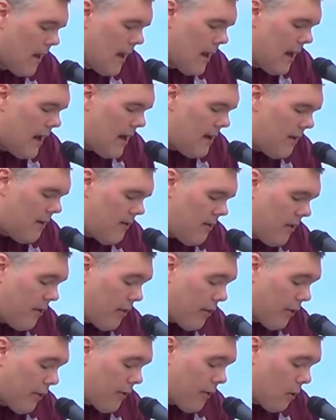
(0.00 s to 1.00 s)
It is the
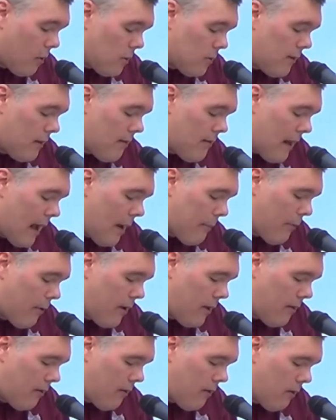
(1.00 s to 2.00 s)
third oldest
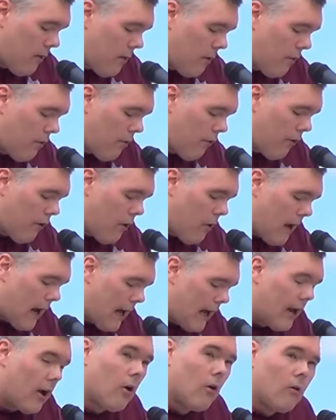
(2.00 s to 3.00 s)
operating steel coaster in
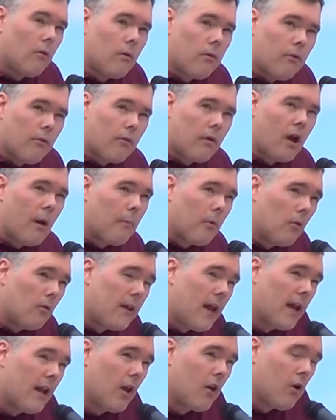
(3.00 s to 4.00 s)
Ohio. There's a couple
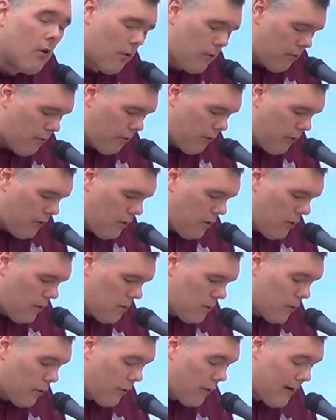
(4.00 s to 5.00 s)
kiddie coasters that are a little
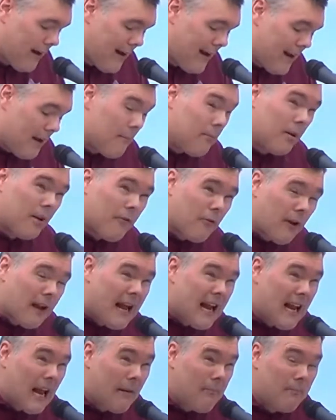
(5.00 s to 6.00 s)
older. Believe it or
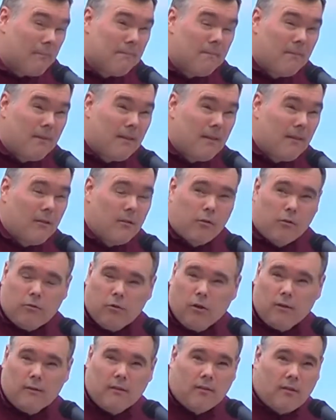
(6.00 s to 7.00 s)
not, I
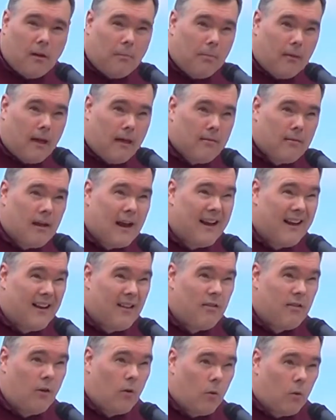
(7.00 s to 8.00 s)
looked this up last night. It
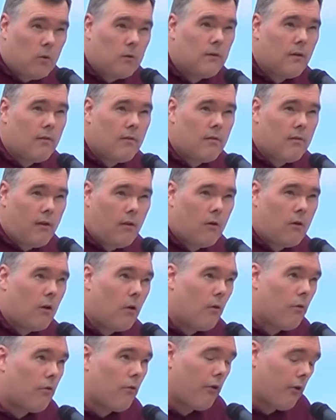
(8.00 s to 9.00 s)
is the oldest steel
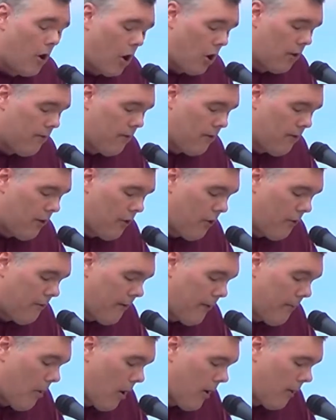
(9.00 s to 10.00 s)
coaster in all of the Cedar
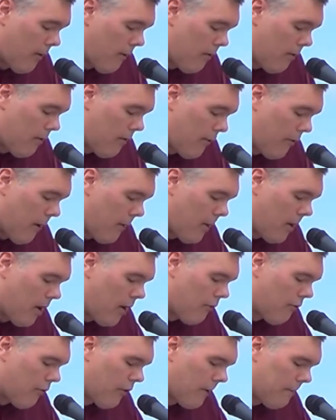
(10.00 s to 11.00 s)
Fair parks around the
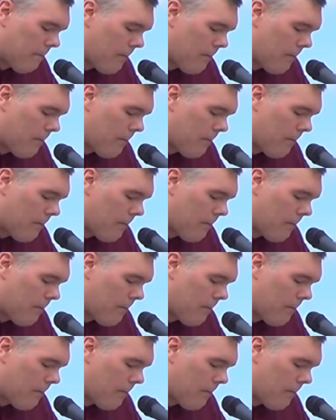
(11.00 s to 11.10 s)
country.